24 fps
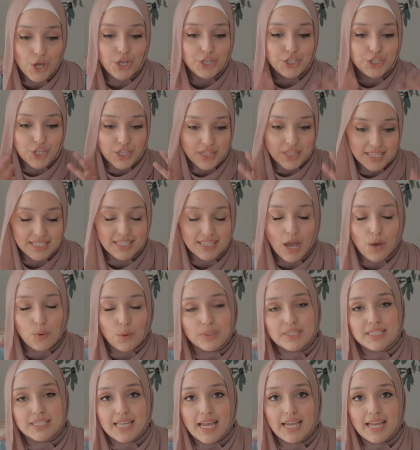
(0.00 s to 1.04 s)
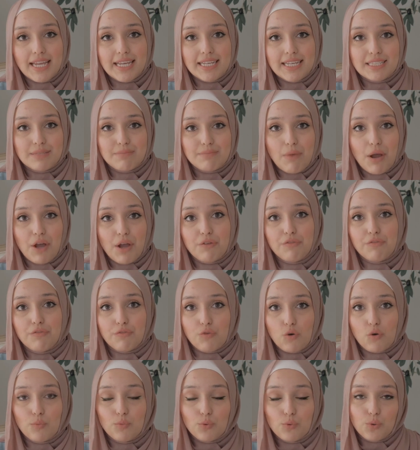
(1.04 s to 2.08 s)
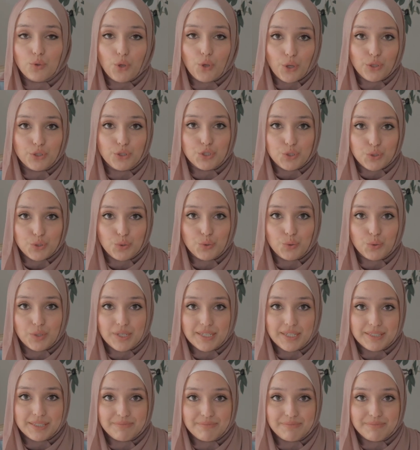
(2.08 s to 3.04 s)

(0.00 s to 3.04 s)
So this, I would say, is my formal go-to look.